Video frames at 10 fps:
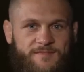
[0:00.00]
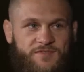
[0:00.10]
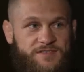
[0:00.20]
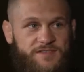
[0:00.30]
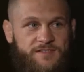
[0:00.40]

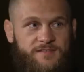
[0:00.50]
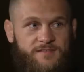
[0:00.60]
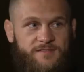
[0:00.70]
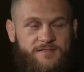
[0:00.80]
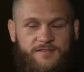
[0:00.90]
Justin?
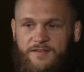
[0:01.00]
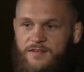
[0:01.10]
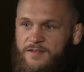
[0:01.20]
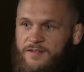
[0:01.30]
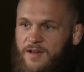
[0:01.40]

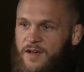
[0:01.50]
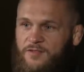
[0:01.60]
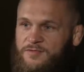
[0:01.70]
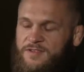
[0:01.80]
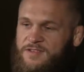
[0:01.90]
I
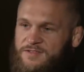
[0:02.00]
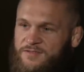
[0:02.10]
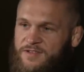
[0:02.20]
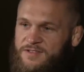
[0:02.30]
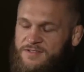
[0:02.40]
don't think he's
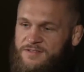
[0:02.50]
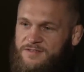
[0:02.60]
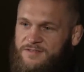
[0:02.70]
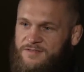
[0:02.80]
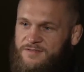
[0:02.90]
crazy.
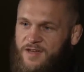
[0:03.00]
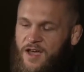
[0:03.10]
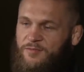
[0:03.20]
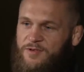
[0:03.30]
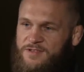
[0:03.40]

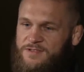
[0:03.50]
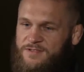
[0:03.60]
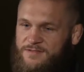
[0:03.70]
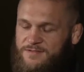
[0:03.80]
Mm. I'm crazy.